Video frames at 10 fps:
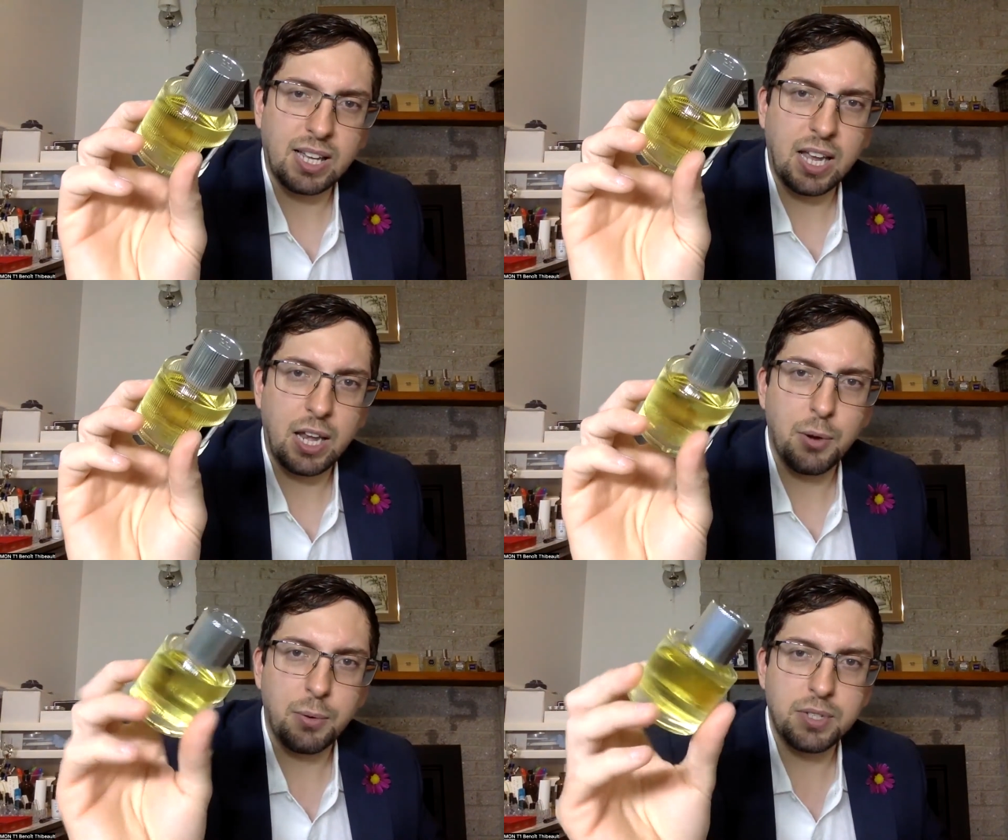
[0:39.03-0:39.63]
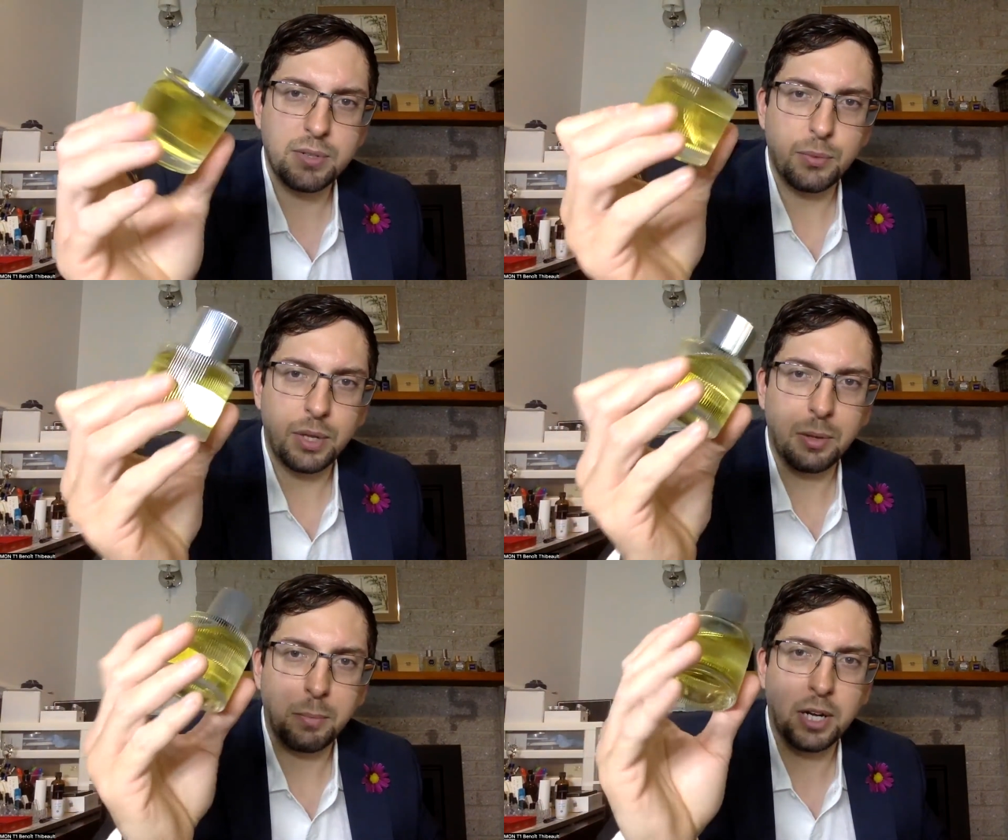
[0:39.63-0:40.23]
I know it's a
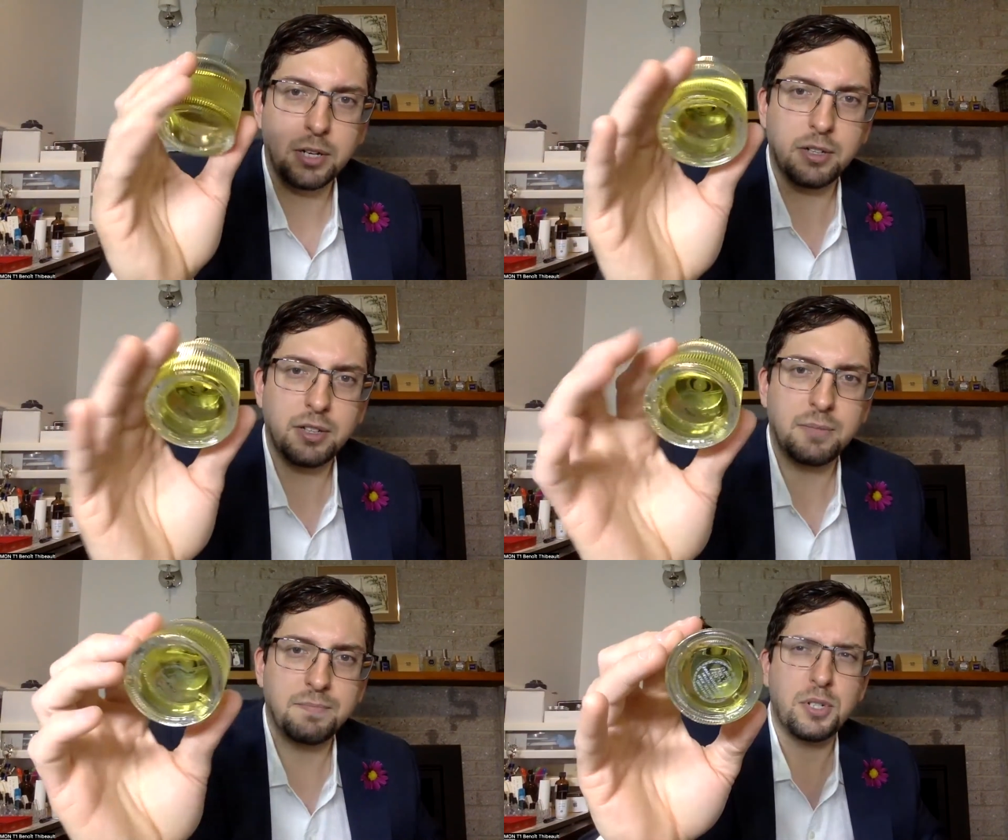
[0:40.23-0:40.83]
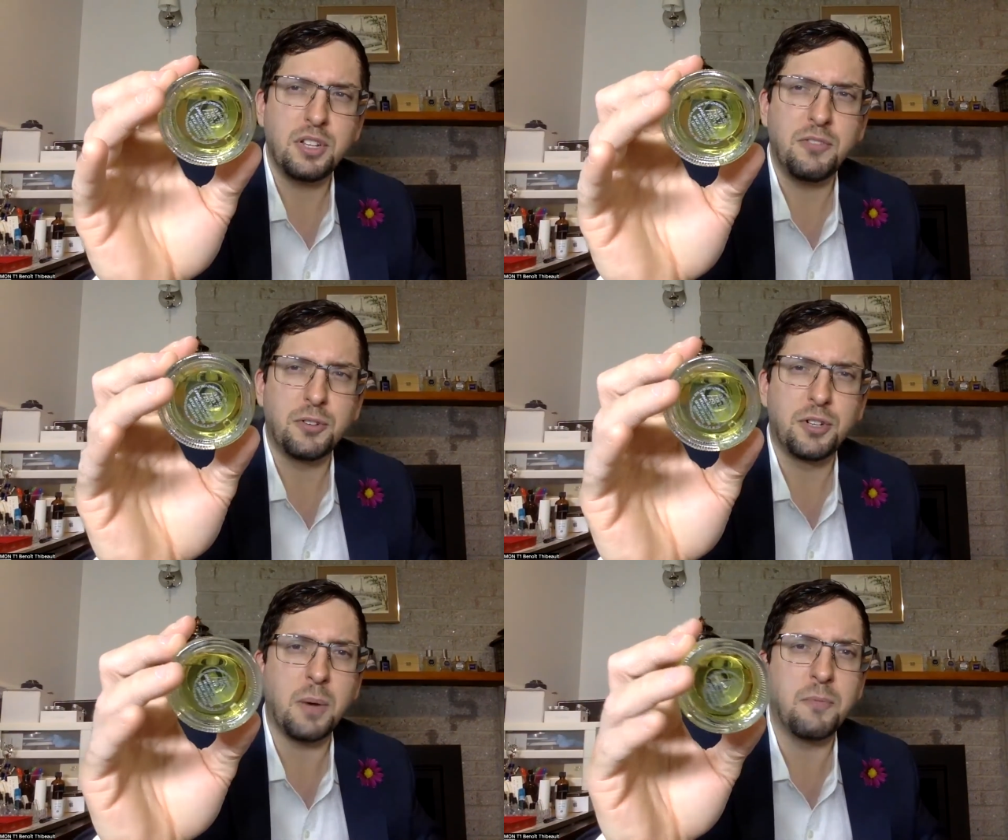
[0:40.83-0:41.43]
real bottle, especially for
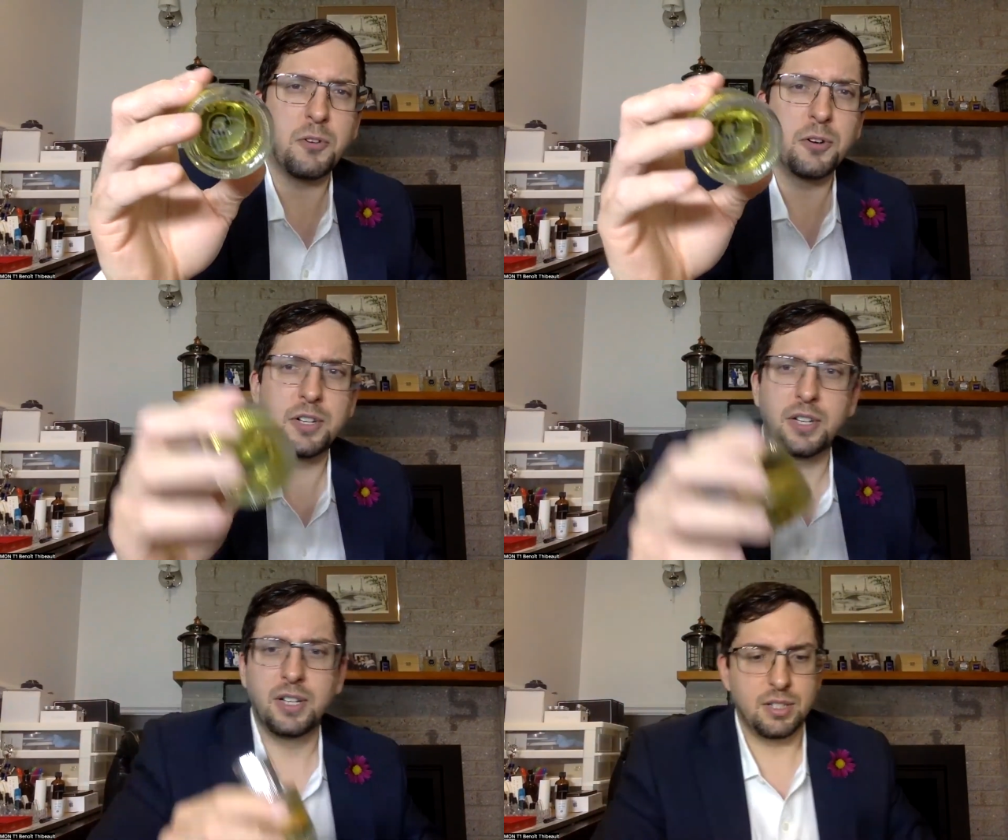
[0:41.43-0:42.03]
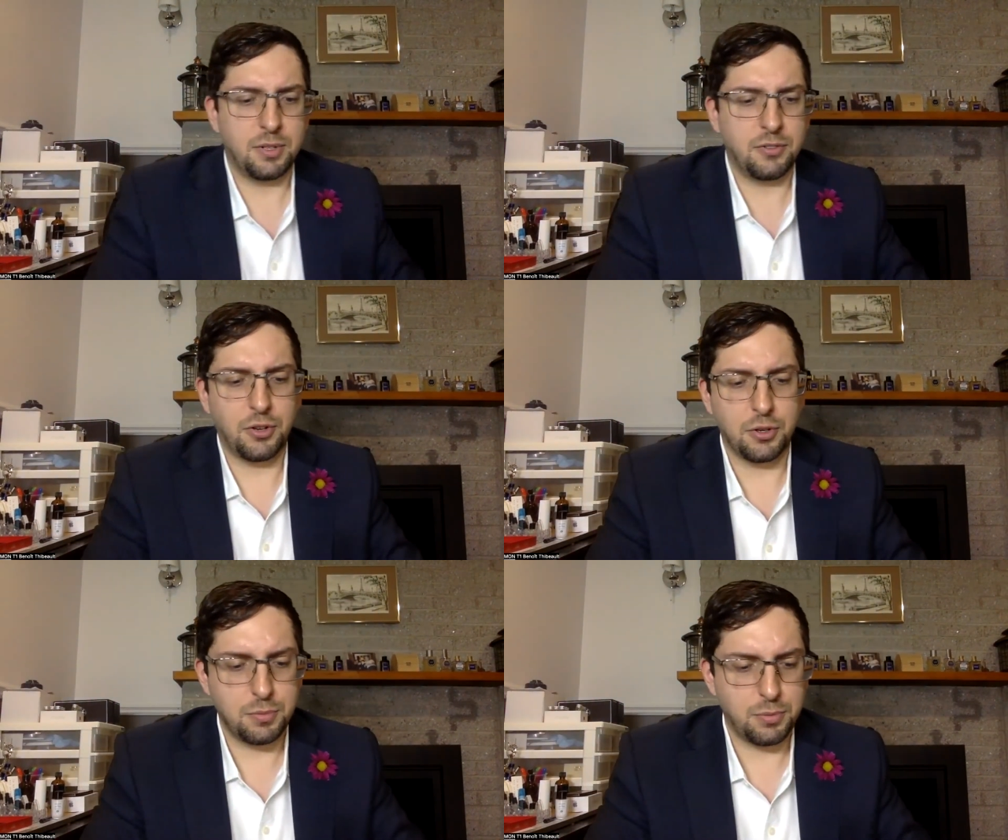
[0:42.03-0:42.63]
Tom Ford. It's one of
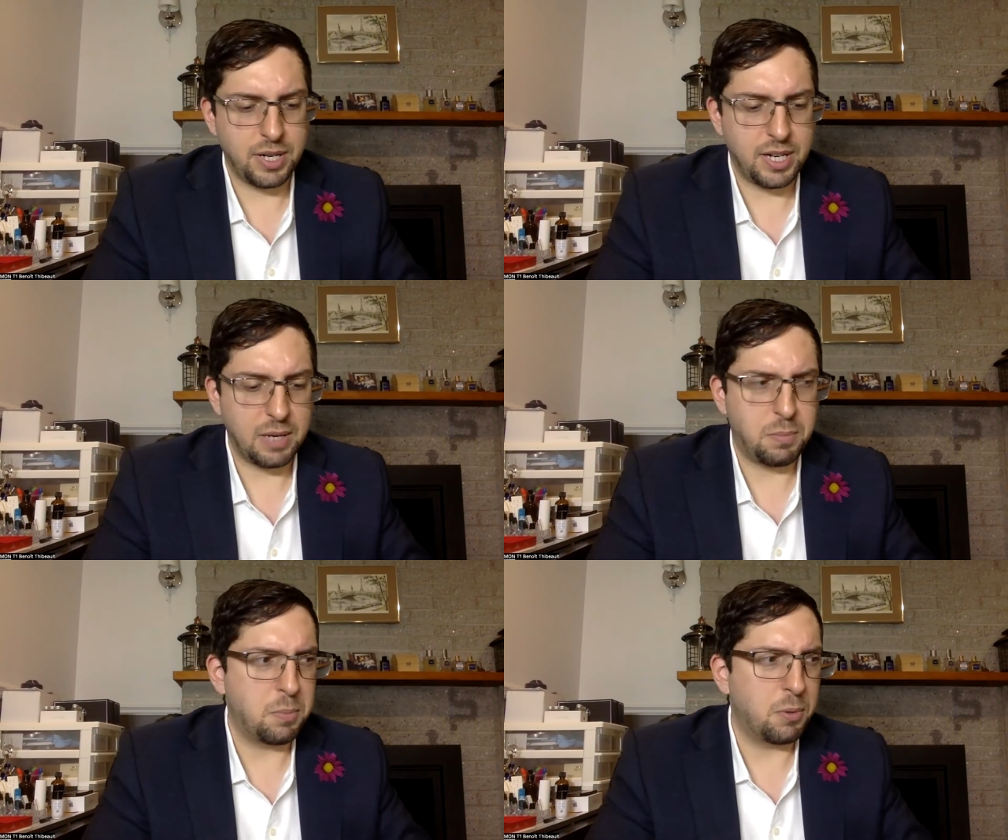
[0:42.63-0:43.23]
those brands that